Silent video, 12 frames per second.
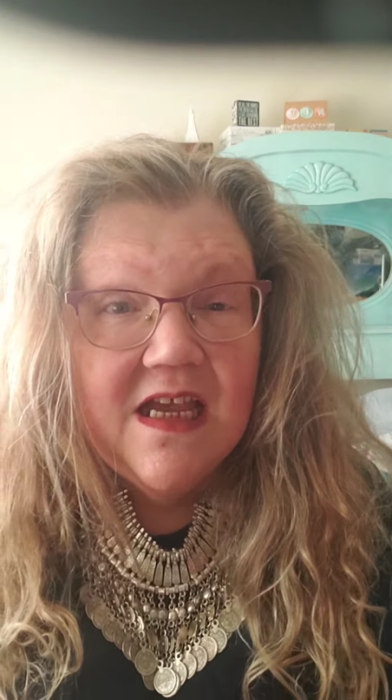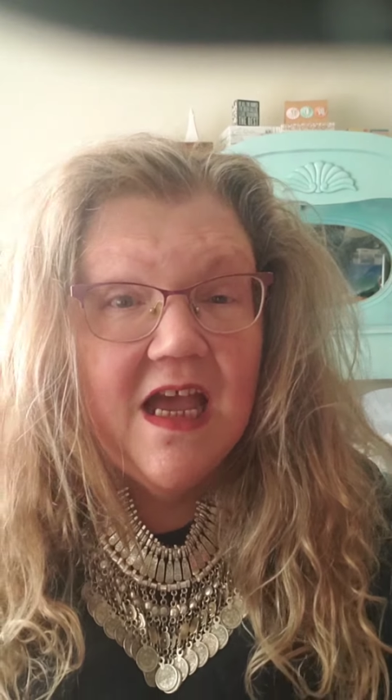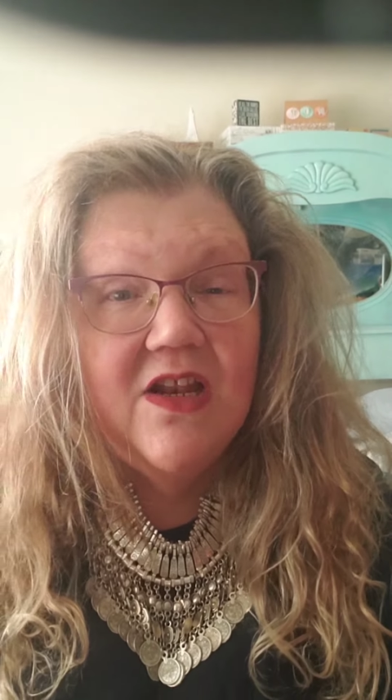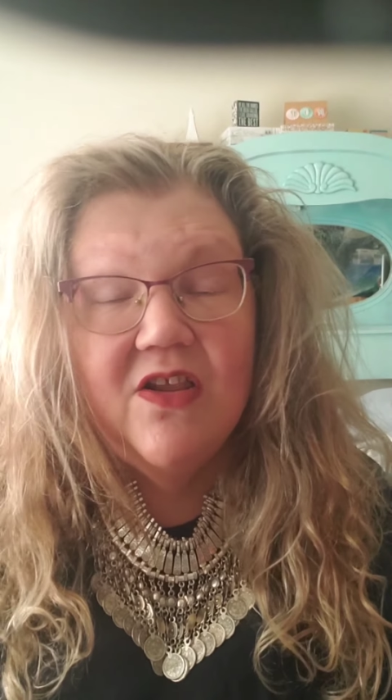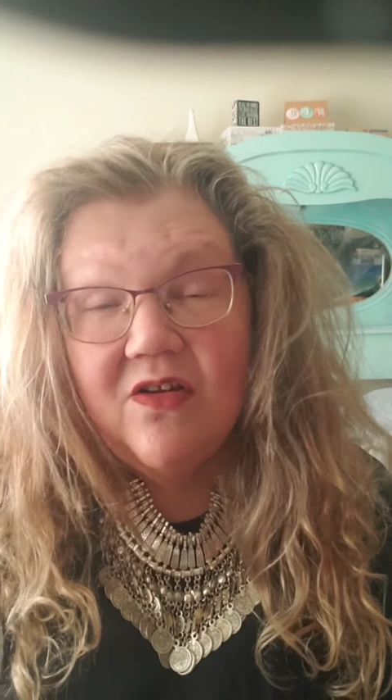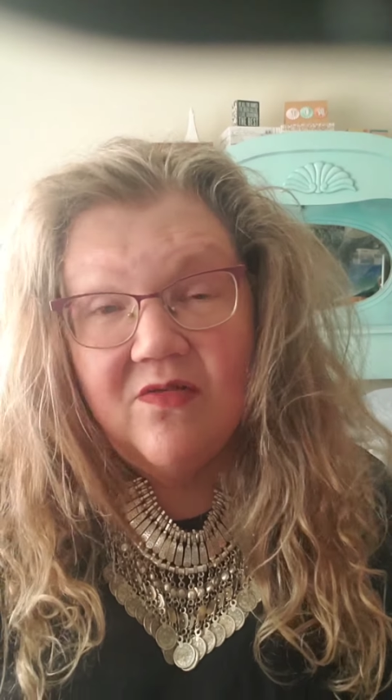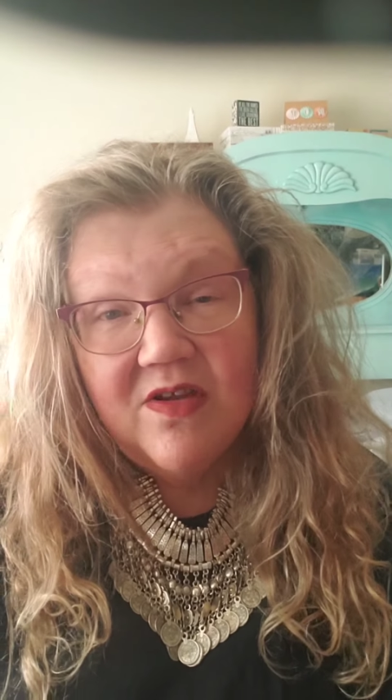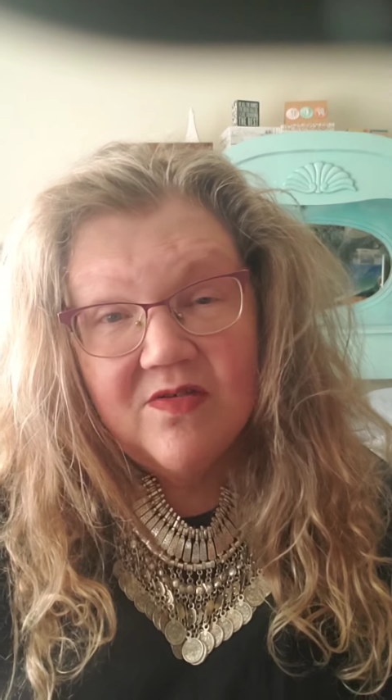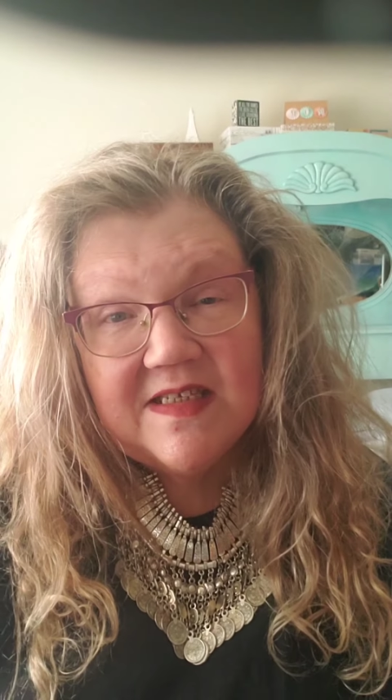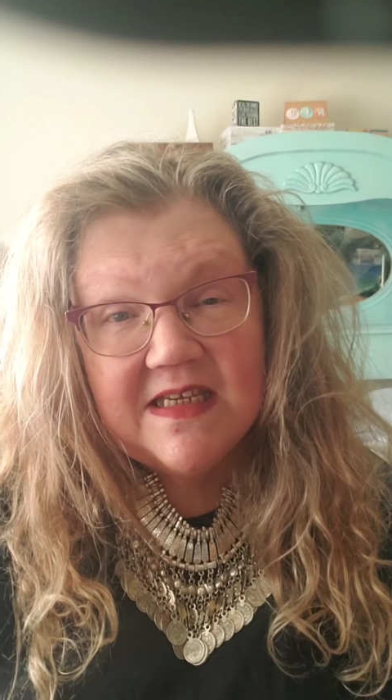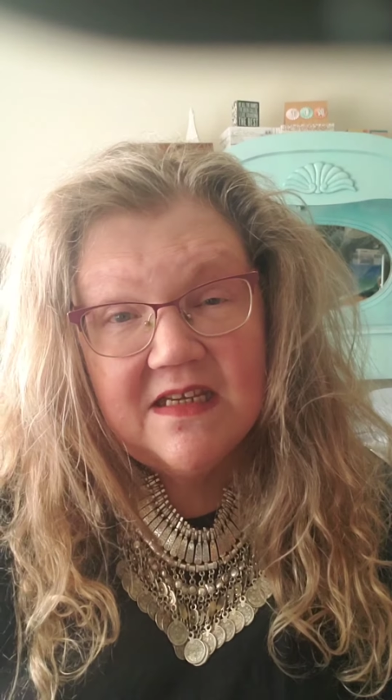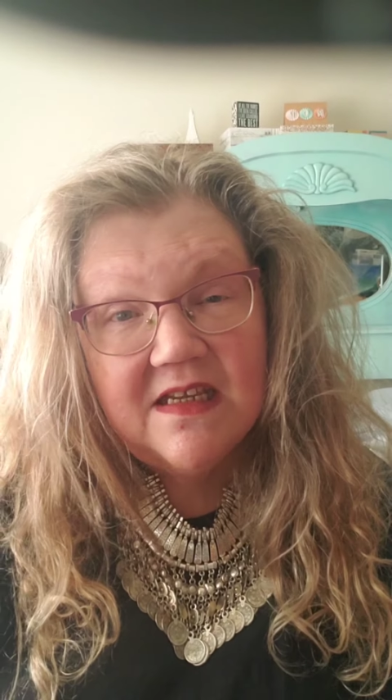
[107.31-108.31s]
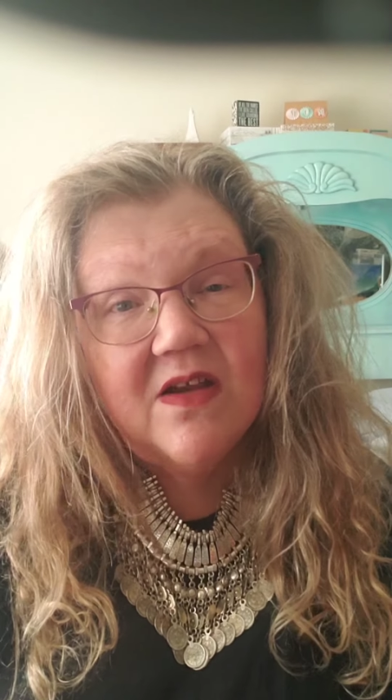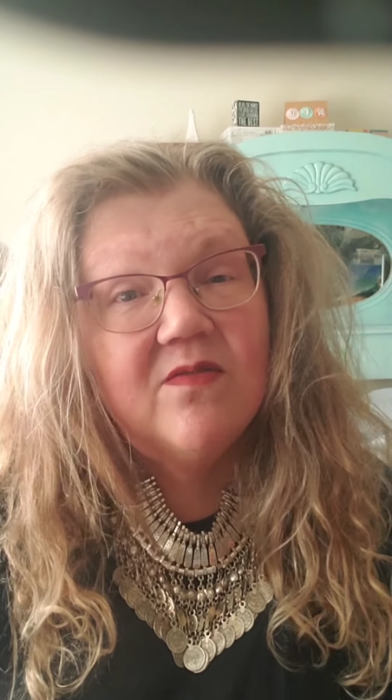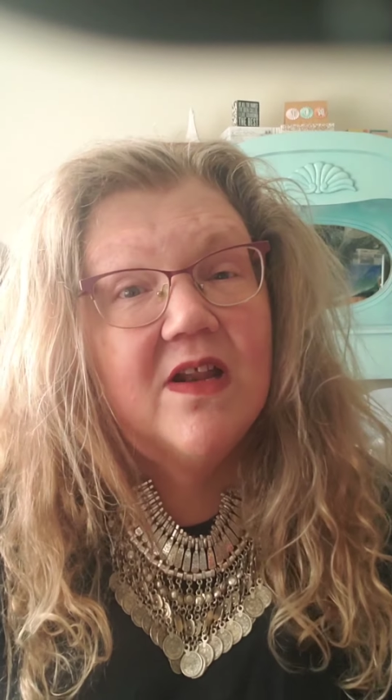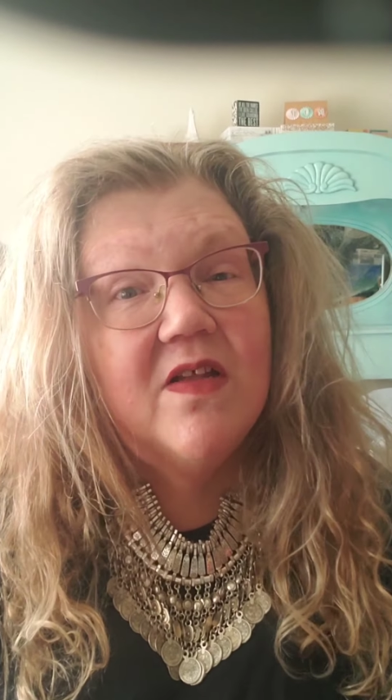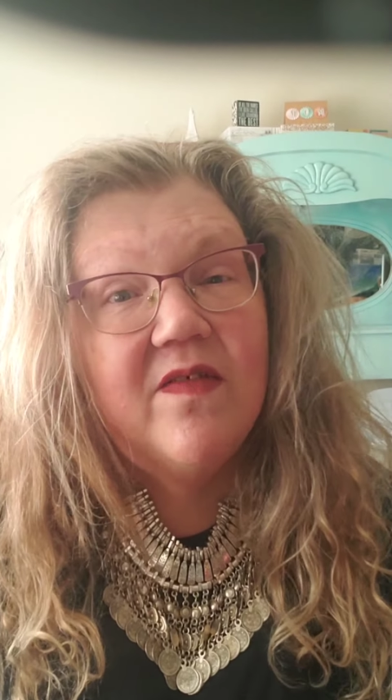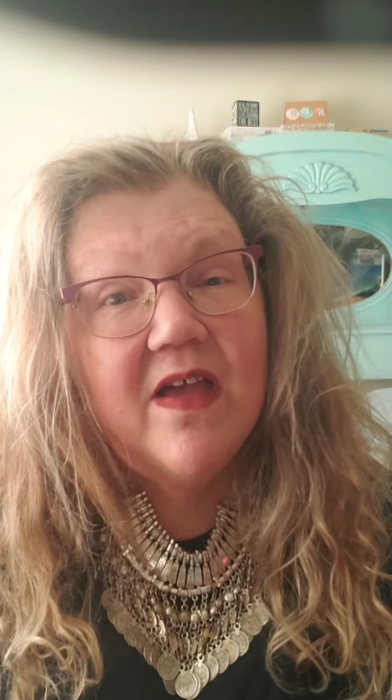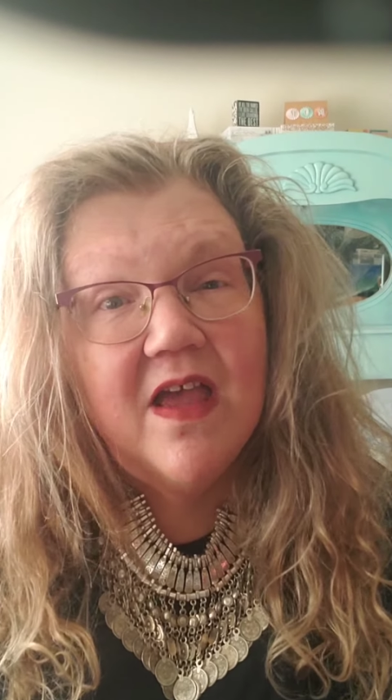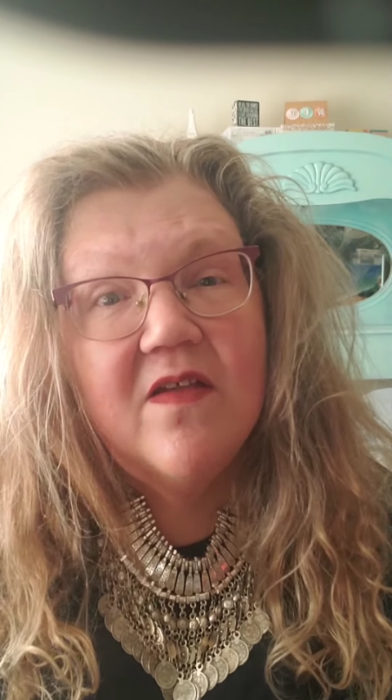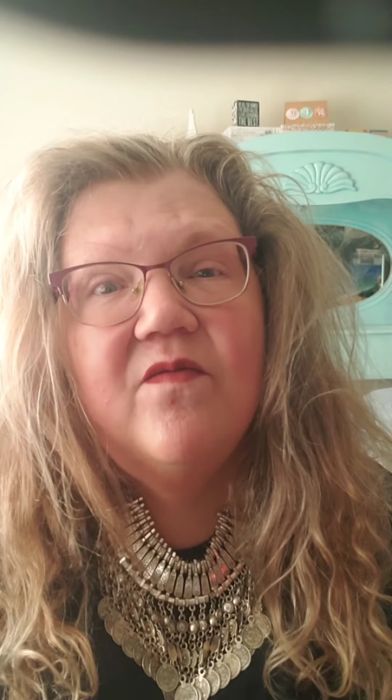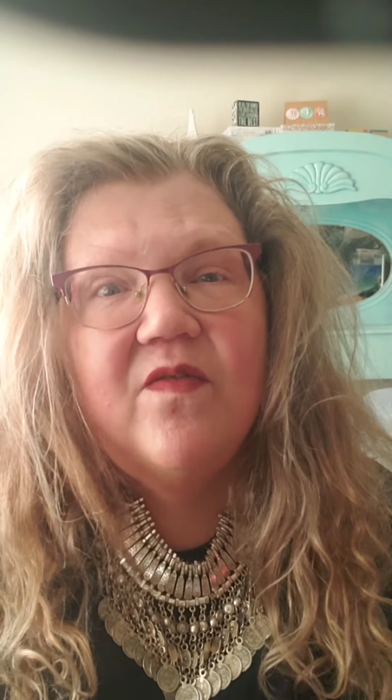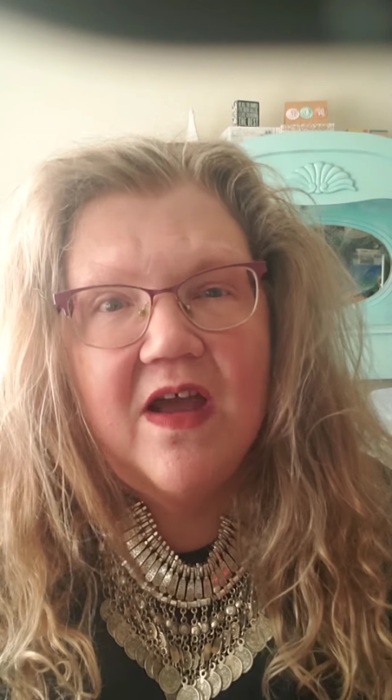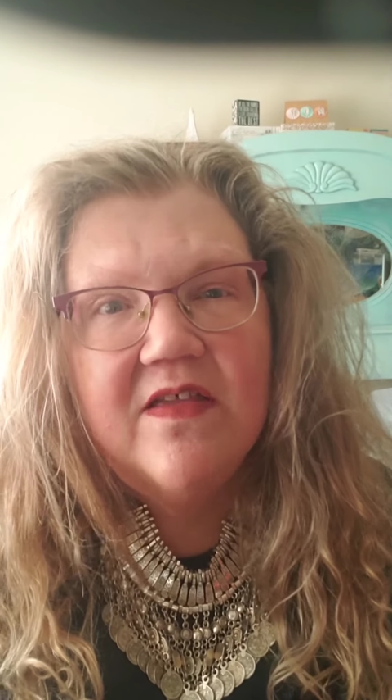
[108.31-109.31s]
and you don't use it, get rid of it
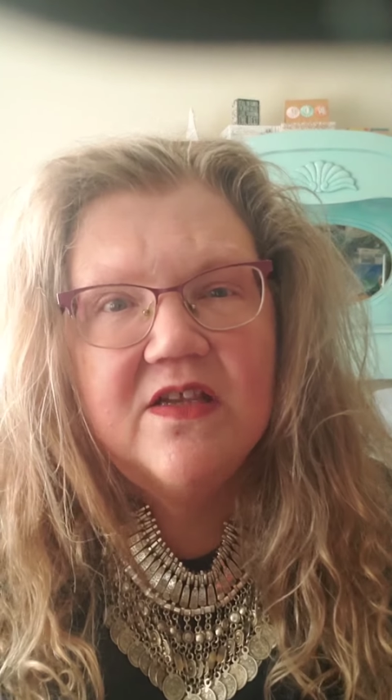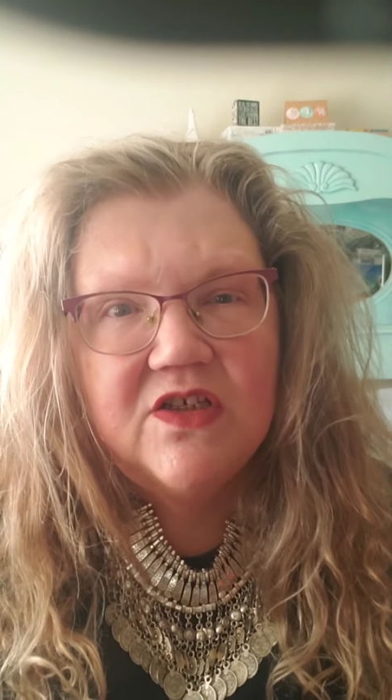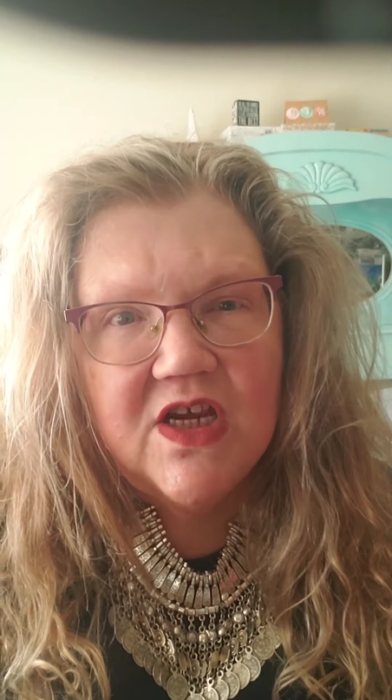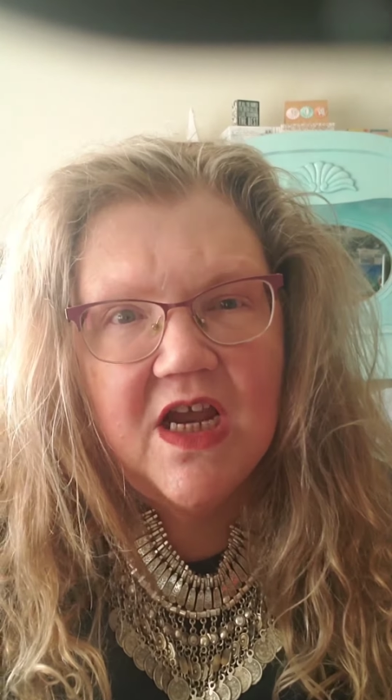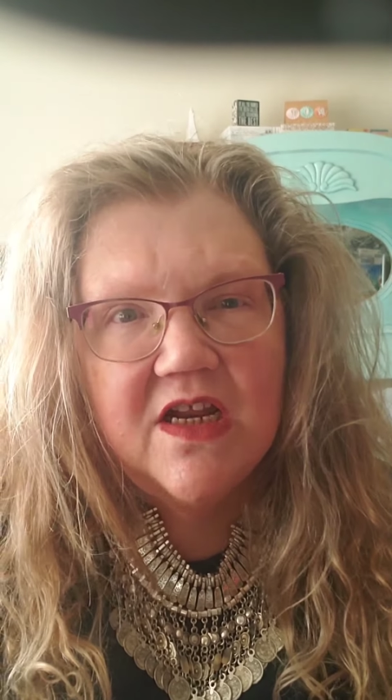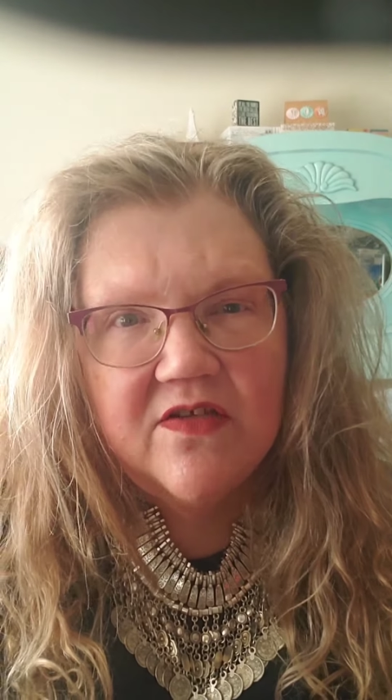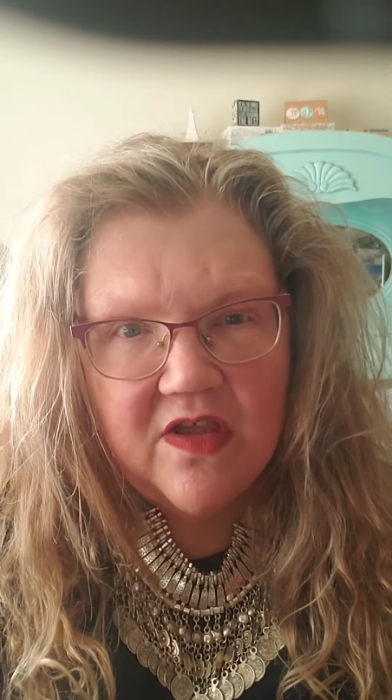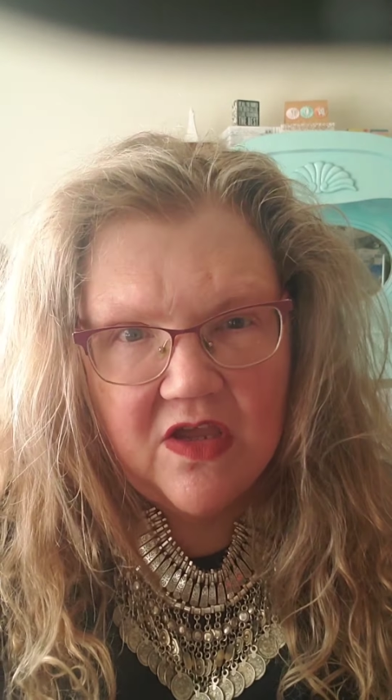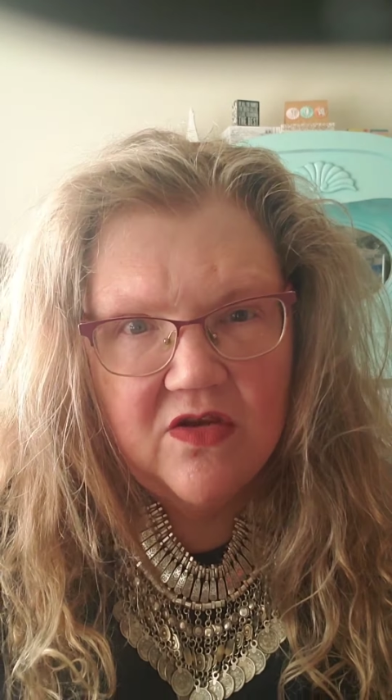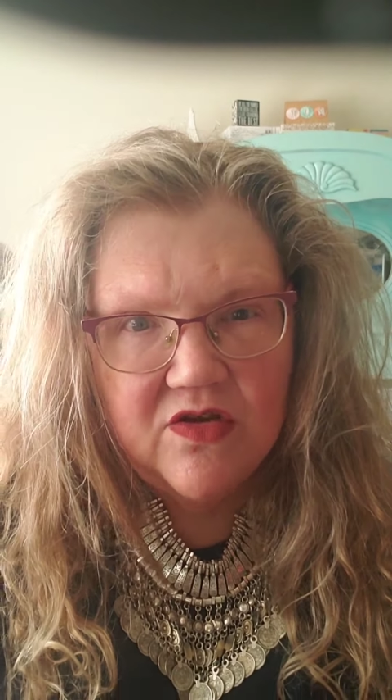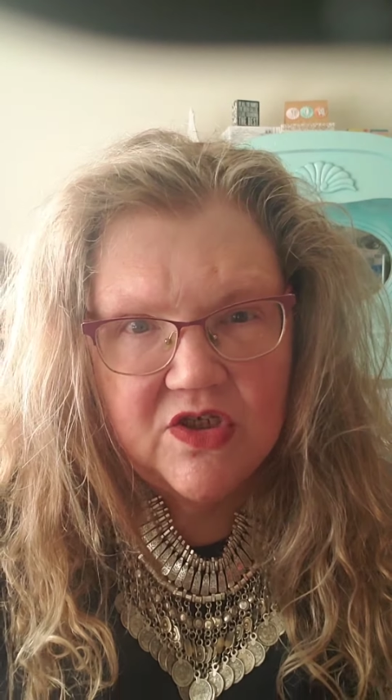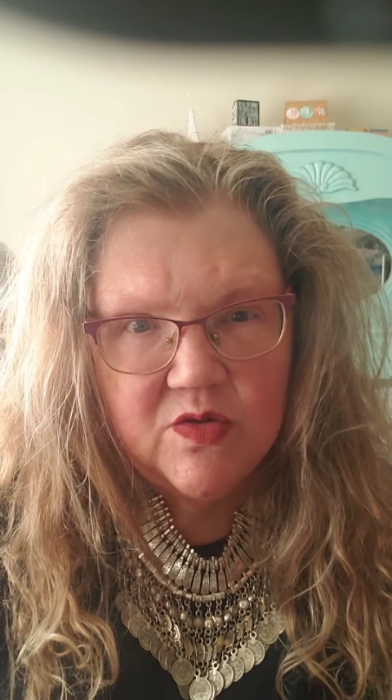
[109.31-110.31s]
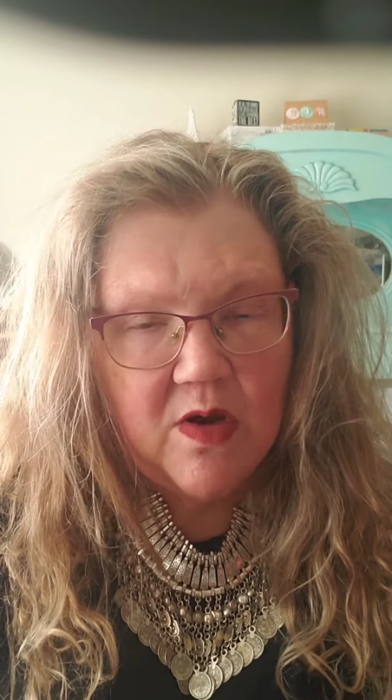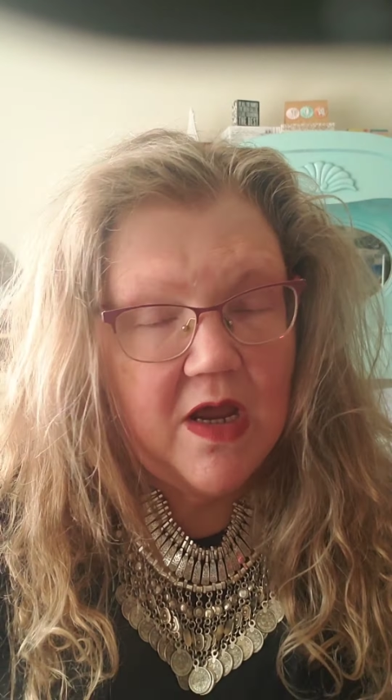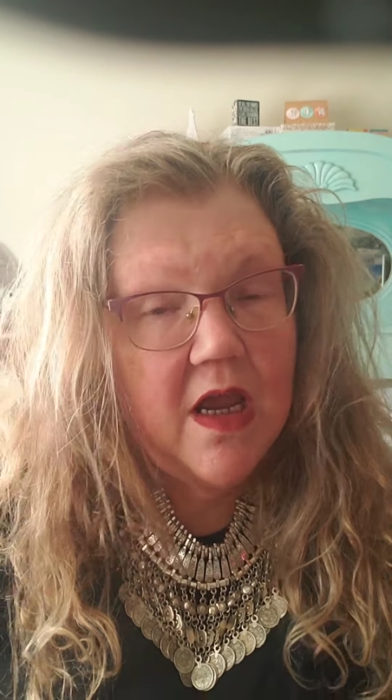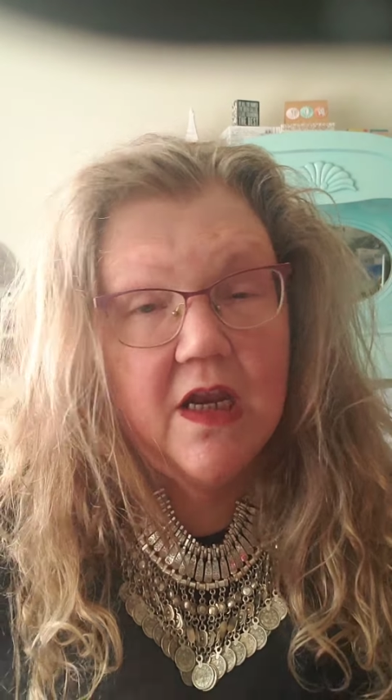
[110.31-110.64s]
and find the china that you do want.